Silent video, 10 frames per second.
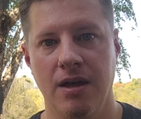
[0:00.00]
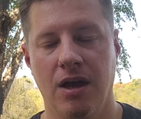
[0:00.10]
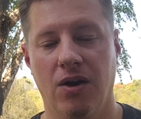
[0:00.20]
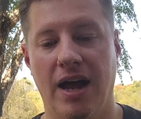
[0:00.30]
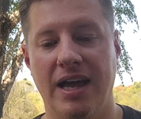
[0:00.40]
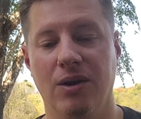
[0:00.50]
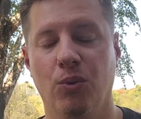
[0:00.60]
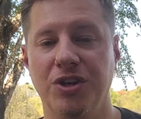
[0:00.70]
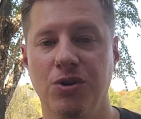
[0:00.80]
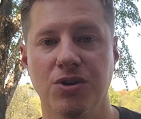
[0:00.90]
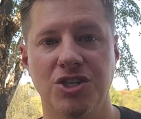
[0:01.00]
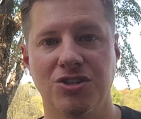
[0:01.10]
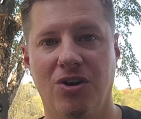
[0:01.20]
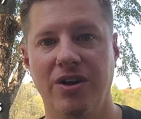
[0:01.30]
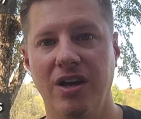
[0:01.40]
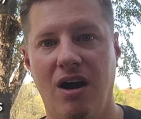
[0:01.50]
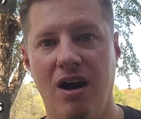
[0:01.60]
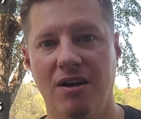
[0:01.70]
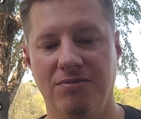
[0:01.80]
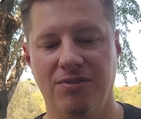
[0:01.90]
All right, when you're starting
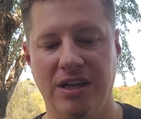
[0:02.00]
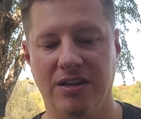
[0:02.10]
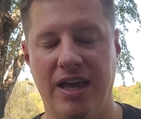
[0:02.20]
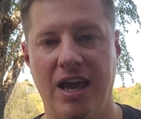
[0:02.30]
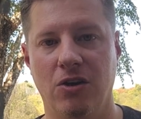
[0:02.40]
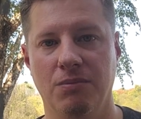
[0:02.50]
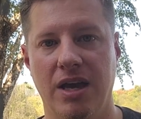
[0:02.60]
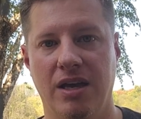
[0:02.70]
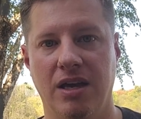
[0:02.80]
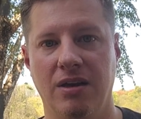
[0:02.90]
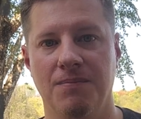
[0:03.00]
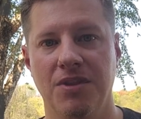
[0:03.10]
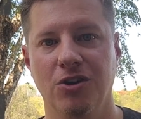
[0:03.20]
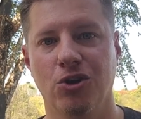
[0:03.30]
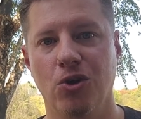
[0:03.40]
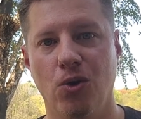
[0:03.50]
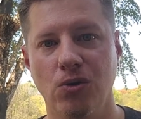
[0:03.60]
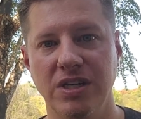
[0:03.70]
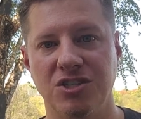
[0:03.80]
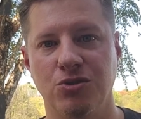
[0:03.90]
off in candle making, your
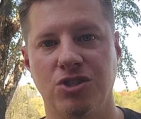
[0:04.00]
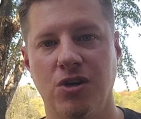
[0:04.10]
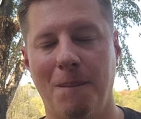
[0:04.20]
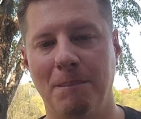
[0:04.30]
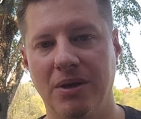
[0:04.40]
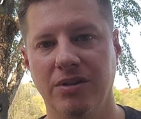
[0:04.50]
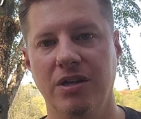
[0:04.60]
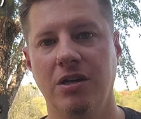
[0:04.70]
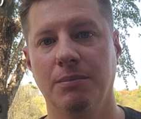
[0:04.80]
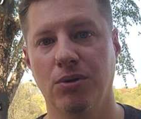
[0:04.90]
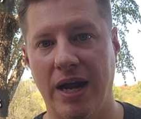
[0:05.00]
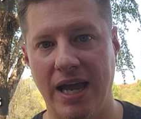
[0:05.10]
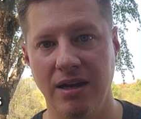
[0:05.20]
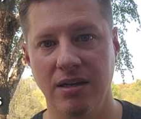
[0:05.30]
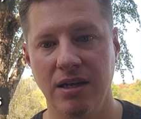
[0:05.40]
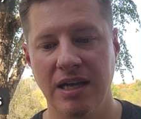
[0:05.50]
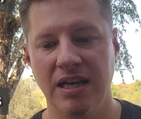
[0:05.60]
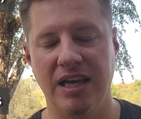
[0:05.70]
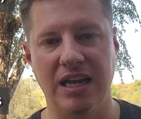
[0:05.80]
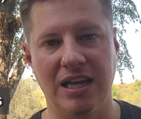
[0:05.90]
goal is to start building your brand,
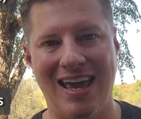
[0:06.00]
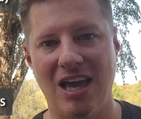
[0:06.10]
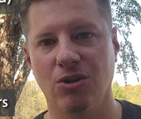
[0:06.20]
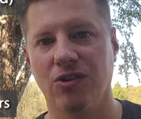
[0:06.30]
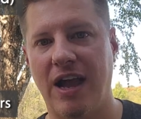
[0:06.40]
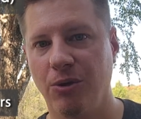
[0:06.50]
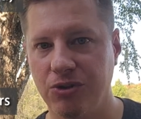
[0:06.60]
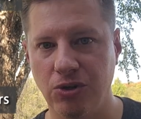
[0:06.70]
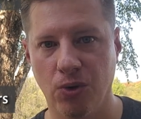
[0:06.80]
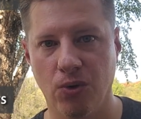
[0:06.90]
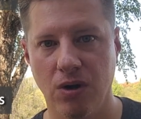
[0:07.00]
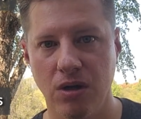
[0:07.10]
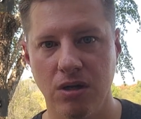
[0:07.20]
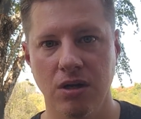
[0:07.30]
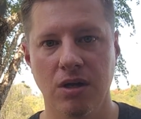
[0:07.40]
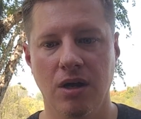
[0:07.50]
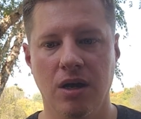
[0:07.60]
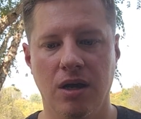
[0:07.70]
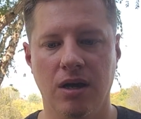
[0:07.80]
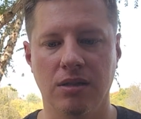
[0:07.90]
getting candles out the door,
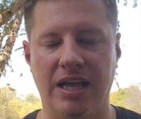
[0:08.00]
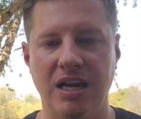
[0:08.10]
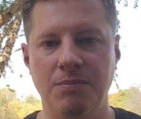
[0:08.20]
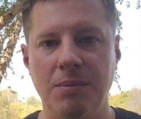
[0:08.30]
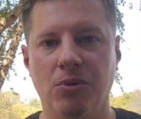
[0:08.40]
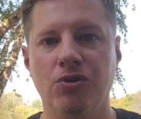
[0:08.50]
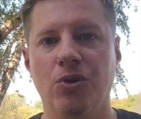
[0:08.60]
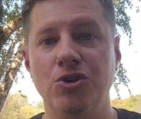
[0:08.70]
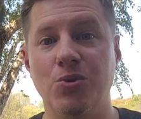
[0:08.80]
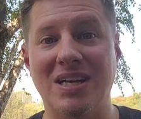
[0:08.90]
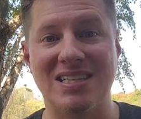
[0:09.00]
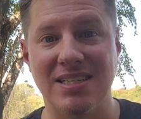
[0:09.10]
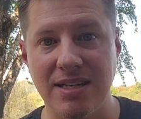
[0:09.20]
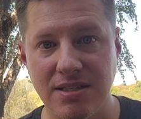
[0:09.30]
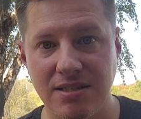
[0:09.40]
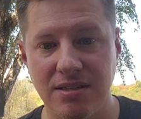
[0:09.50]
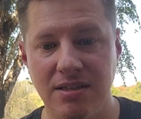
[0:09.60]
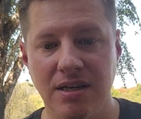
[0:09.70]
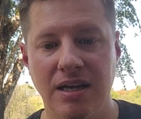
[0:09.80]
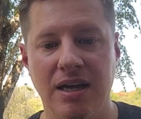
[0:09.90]
letting people know you exist,
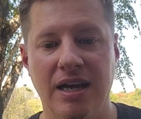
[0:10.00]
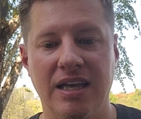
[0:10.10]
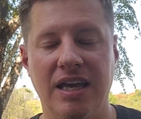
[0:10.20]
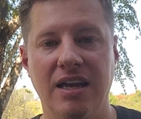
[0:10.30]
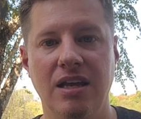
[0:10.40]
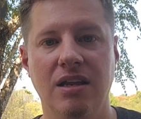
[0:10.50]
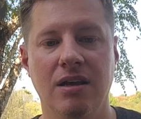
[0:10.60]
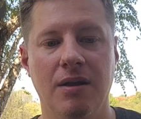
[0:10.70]
getting